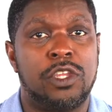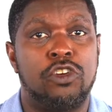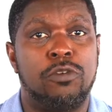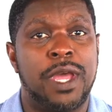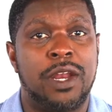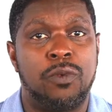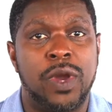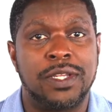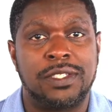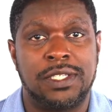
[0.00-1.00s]
no matter
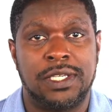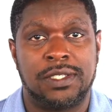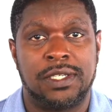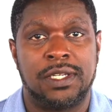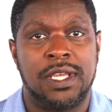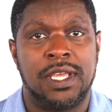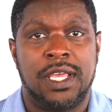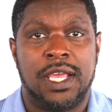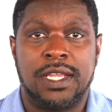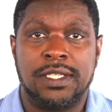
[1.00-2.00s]
what season,
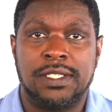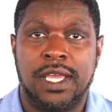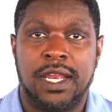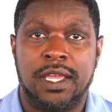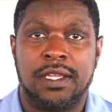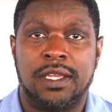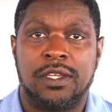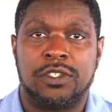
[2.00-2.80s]
and he did it